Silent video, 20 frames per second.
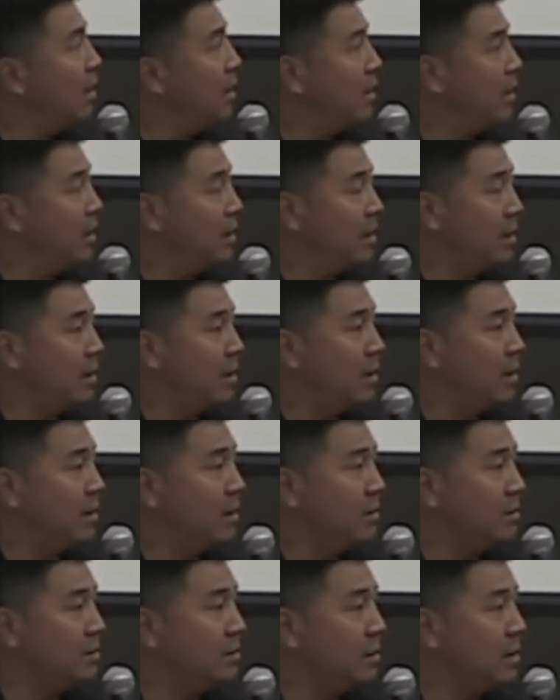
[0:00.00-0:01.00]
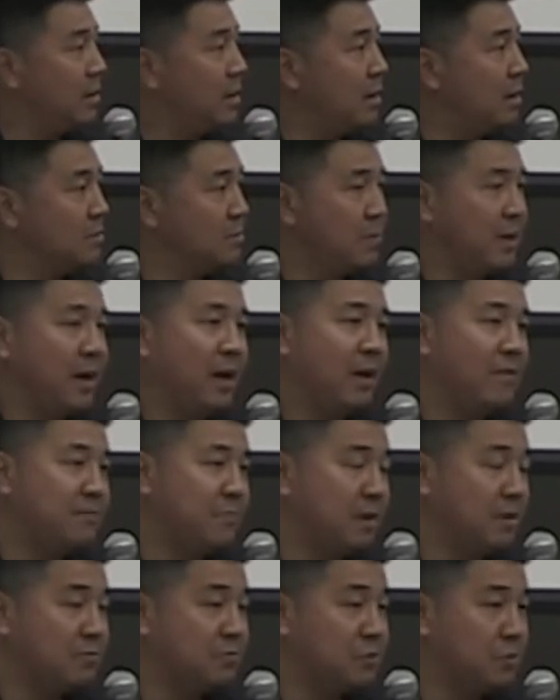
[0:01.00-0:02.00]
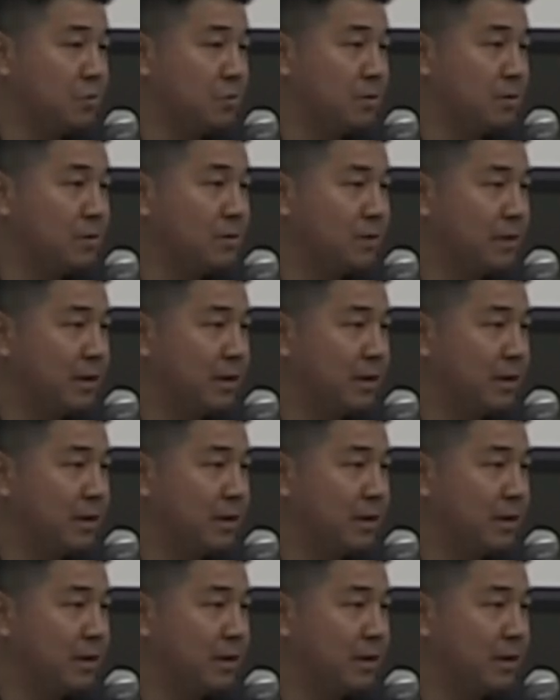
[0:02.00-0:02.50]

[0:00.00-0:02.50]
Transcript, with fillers: And uh, I was about half mile shore,